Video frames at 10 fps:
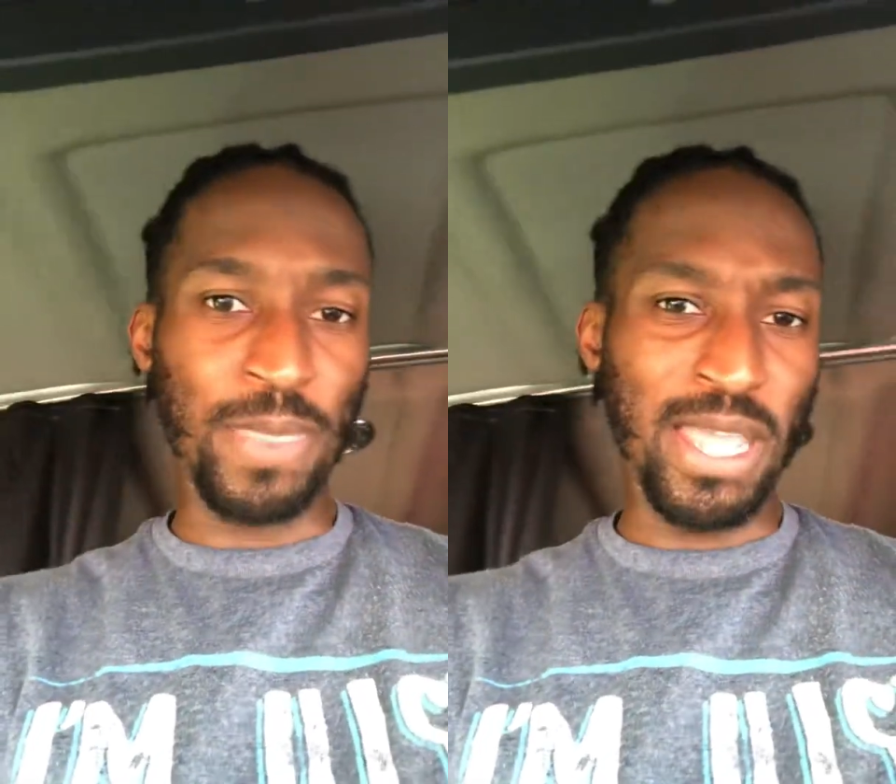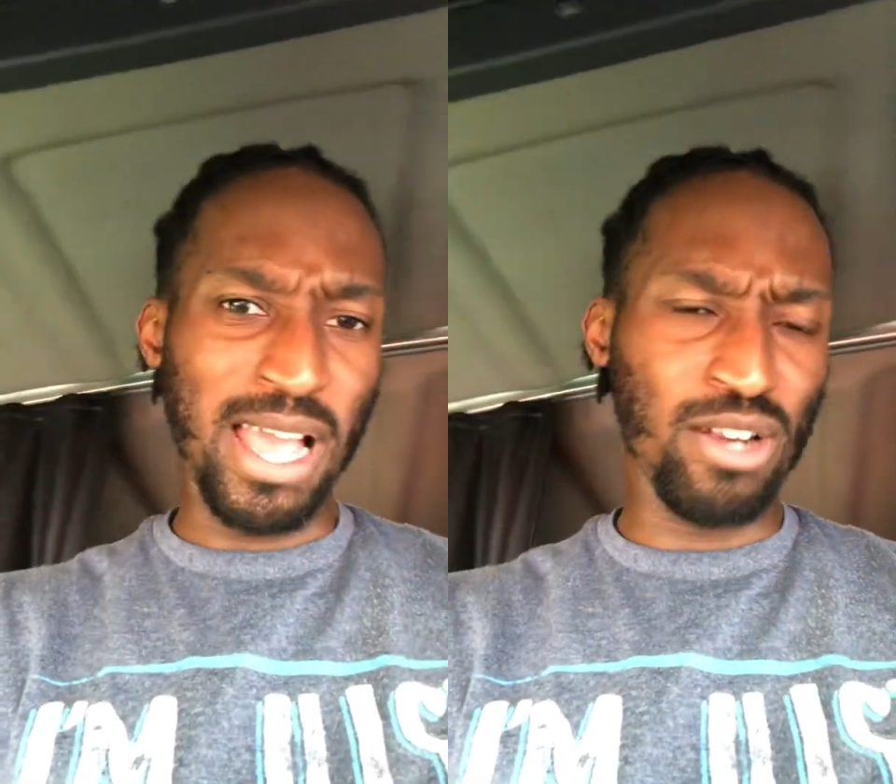
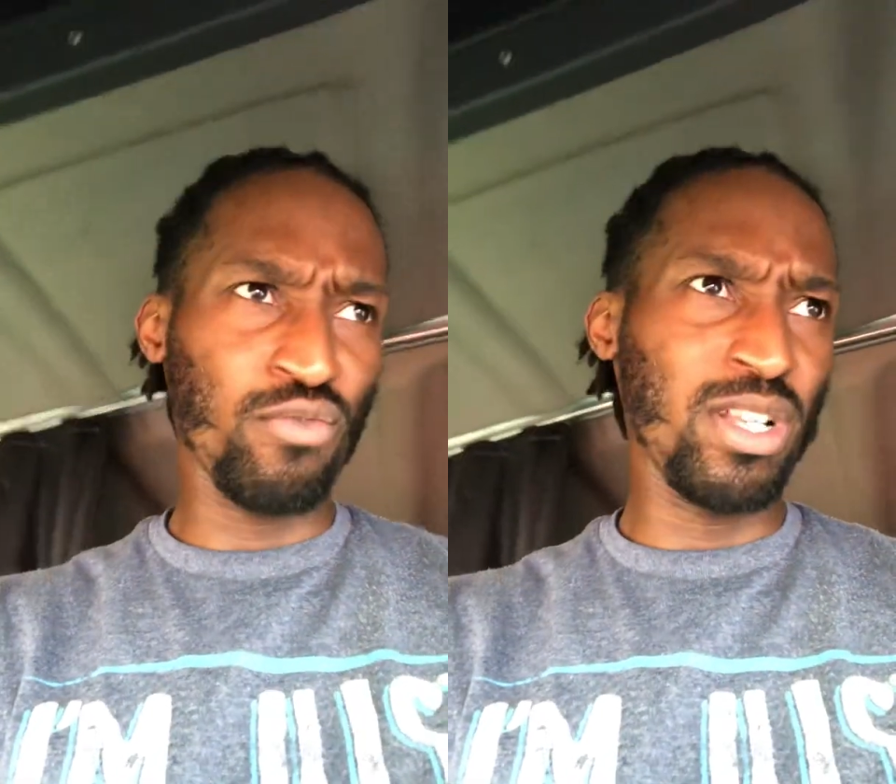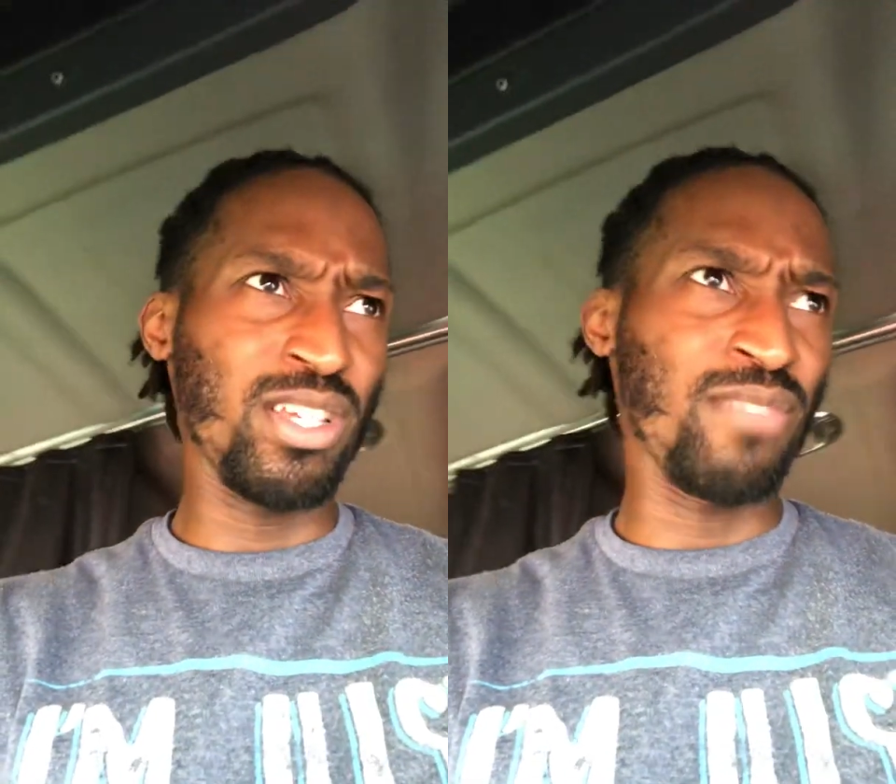I don't
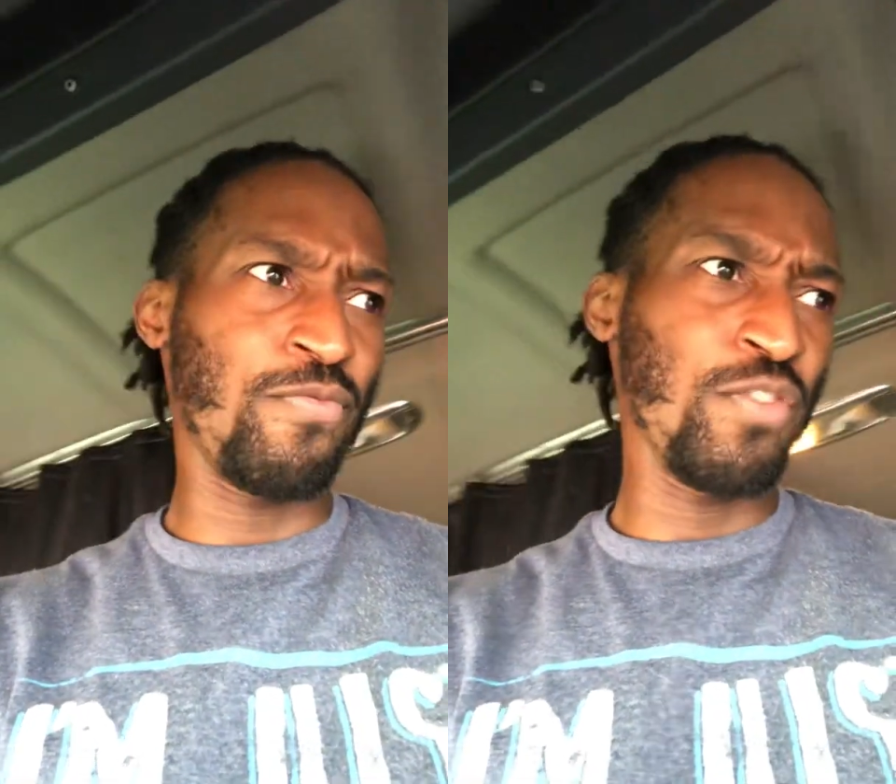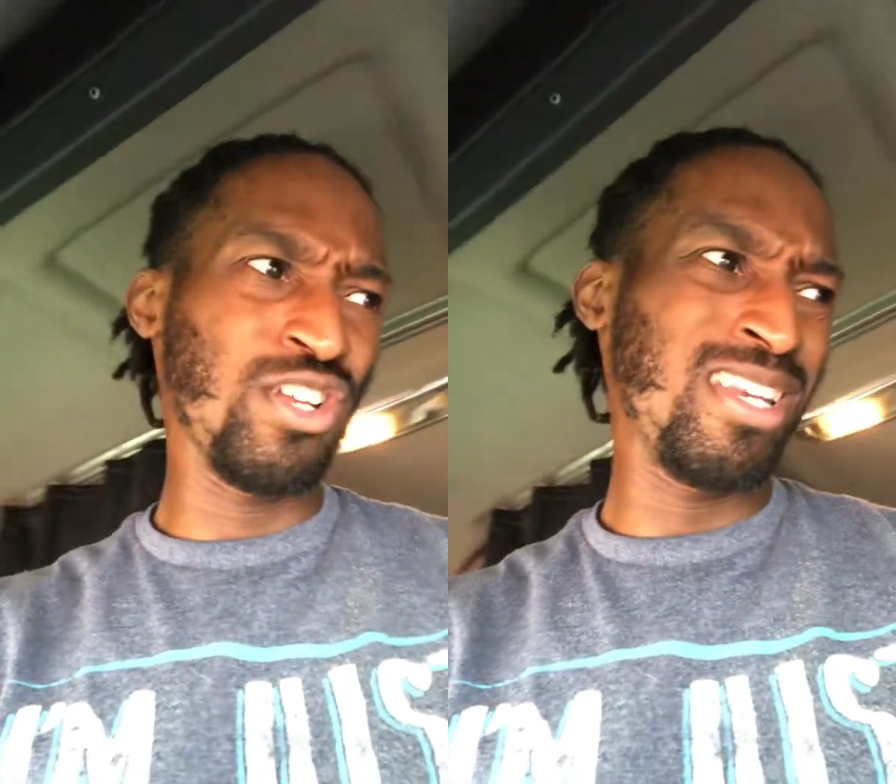really
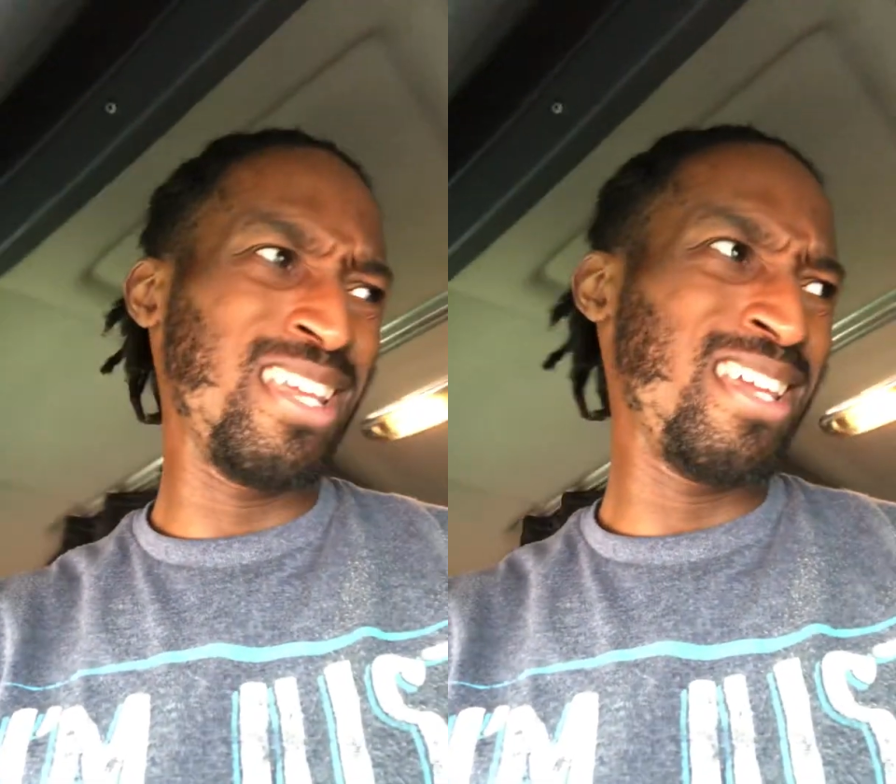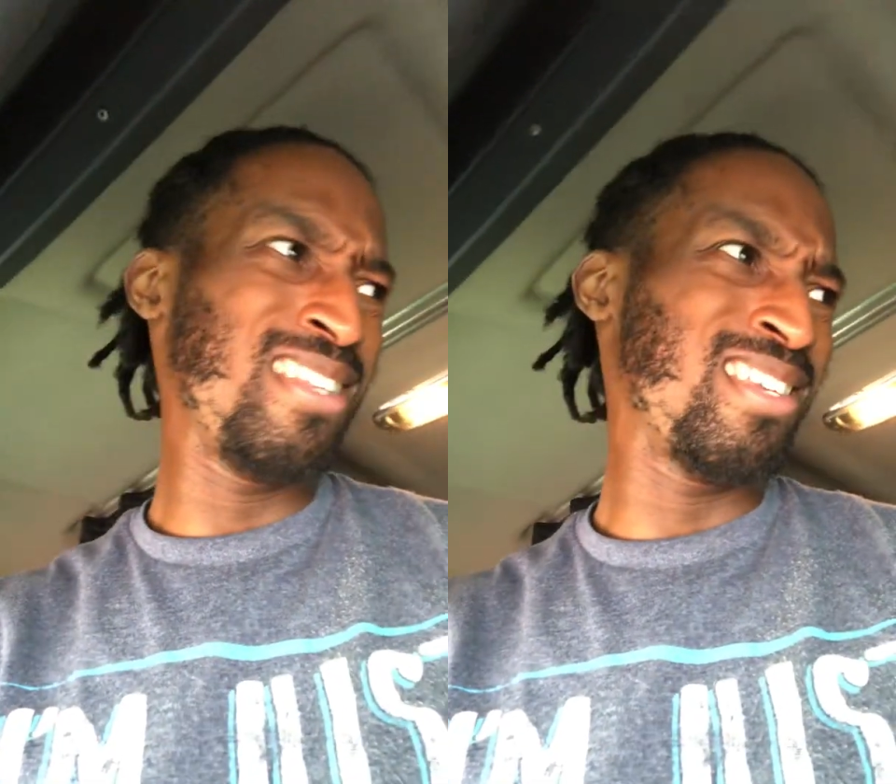feel the
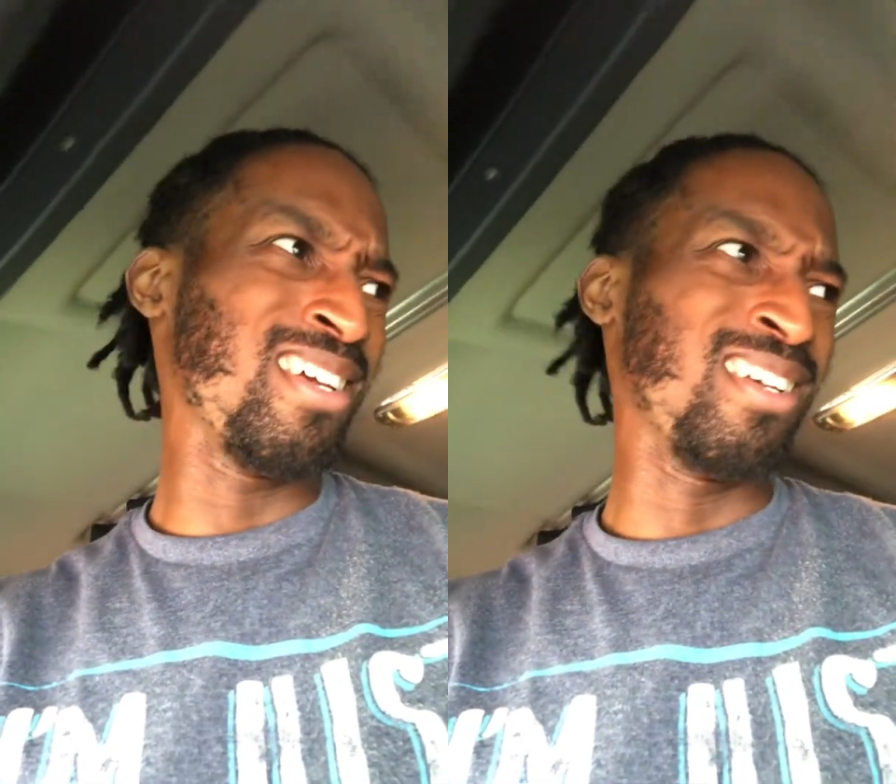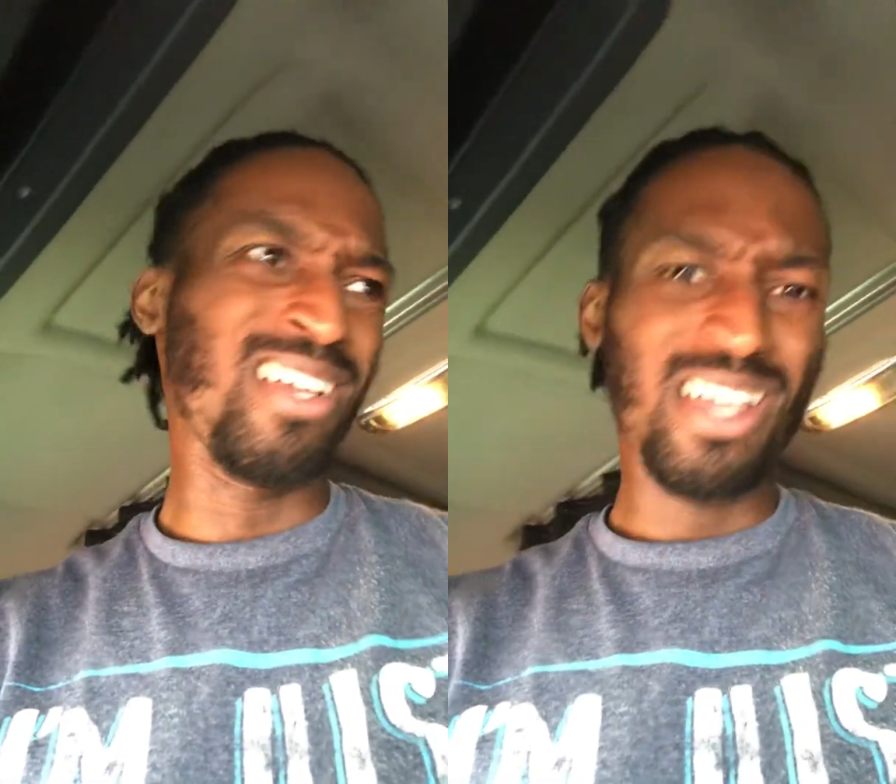need to